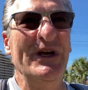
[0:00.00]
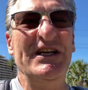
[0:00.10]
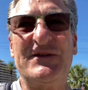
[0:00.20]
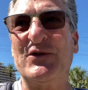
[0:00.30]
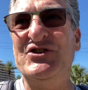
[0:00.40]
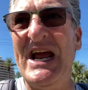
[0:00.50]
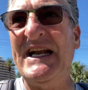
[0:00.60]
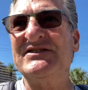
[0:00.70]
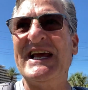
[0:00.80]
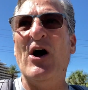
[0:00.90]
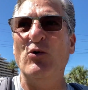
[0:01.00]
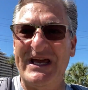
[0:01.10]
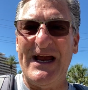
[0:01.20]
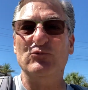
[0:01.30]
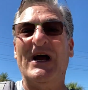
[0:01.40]
weeks for Jay to say,
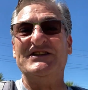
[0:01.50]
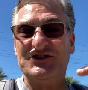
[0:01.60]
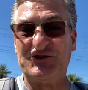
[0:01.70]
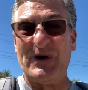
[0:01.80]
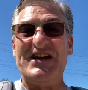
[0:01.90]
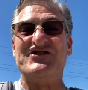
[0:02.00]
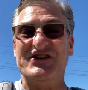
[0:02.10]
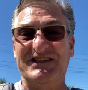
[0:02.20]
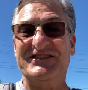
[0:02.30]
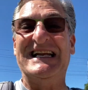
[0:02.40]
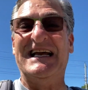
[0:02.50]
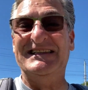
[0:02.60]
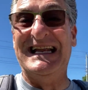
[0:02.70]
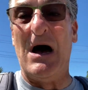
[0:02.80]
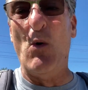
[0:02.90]
okay, registration is
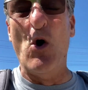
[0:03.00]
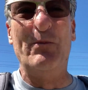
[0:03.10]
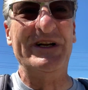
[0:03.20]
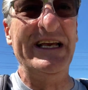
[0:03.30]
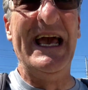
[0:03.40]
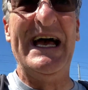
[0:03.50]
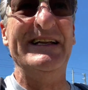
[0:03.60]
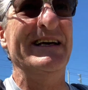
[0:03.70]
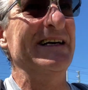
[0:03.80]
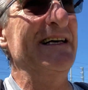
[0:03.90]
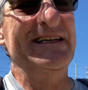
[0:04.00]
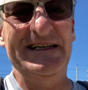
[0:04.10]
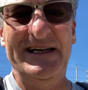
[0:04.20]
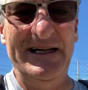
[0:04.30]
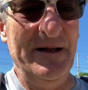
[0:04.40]
now open again.
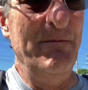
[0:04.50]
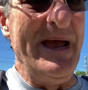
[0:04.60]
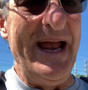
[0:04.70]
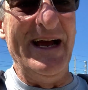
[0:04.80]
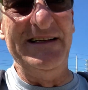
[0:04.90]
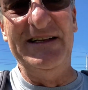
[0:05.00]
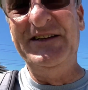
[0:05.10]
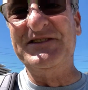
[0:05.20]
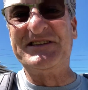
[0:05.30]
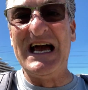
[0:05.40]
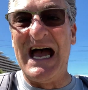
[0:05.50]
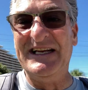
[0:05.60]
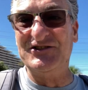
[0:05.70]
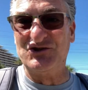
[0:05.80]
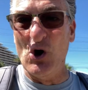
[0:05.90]
Man, this guy
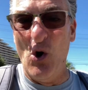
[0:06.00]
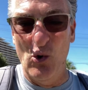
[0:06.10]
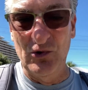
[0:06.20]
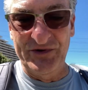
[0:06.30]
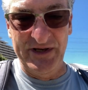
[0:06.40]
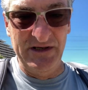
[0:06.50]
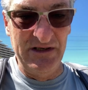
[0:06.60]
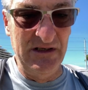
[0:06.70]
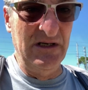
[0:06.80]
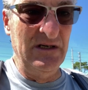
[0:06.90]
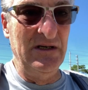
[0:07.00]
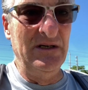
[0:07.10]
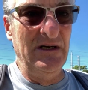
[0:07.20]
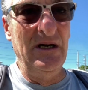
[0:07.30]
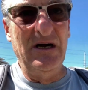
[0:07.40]
is gold.
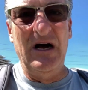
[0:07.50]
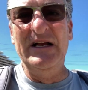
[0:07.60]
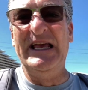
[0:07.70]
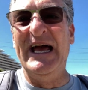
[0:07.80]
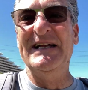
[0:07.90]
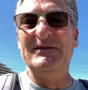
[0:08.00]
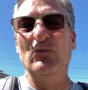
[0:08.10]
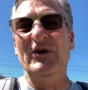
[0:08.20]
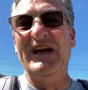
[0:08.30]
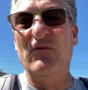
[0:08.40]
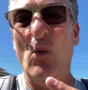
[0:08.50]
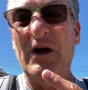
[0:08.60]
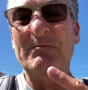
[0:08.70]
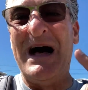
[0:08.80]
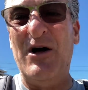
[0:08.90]
Again, we have
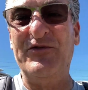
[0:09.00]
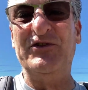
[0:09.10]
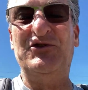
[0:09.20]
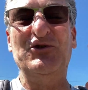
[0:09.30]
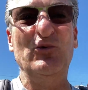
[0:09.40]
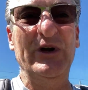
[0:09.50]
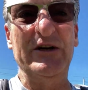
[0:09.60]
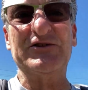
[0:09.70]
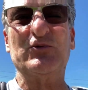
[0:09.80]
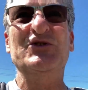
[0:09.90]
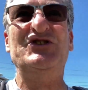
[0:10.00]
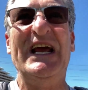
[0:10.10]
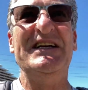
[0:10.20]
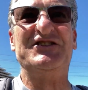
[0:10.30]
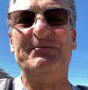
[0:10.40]
one mouth and two ears. When
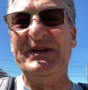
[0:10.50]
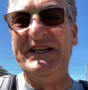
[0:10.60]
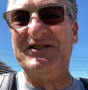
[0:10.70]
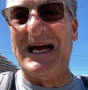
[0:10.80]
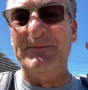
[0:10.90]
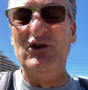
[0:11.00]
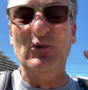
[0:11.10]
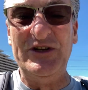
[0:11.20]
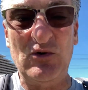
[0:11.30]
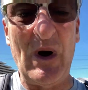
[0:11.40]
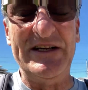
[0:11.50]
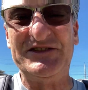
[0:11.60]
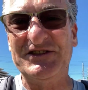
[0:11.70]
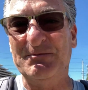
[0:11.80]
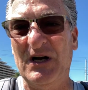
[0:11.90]
Jay speaks, I'm doing
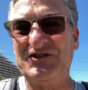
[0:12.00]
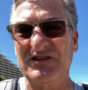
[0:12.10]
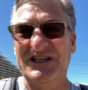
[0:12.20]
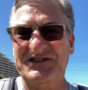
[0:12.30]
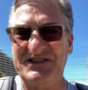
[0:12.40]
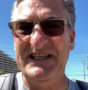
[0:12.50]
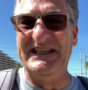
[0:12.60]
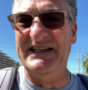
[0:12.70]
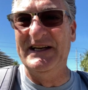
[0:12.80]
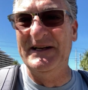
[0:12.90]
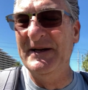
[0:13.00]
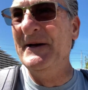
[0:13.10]
twice as much listening